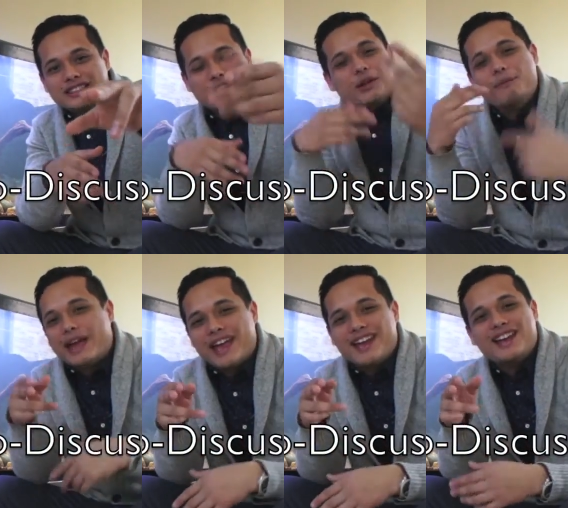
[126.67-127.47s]
You're the
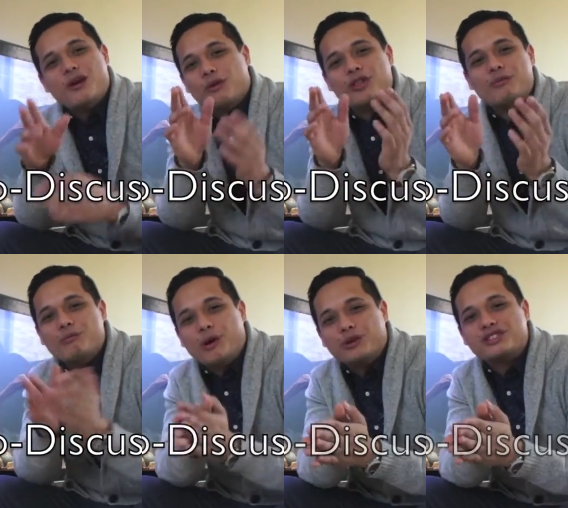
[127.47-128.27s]
man, one of
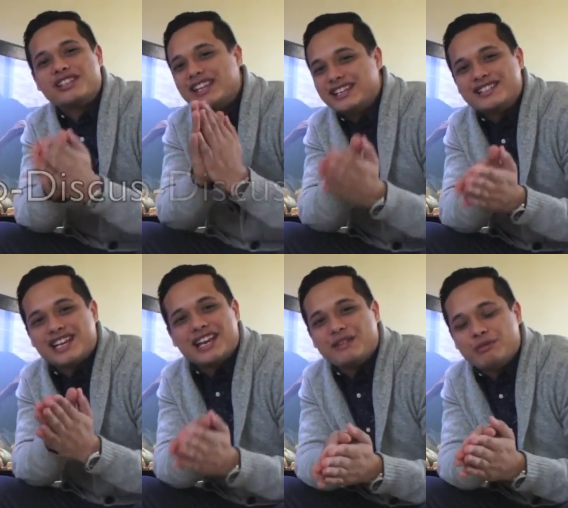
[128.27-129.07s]
the most
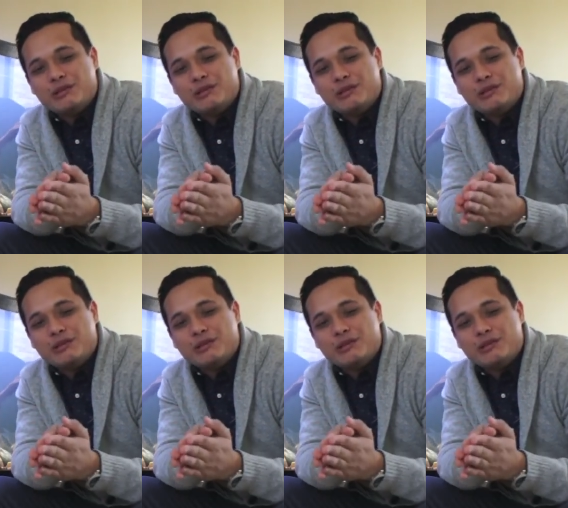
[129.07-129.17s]
entertaining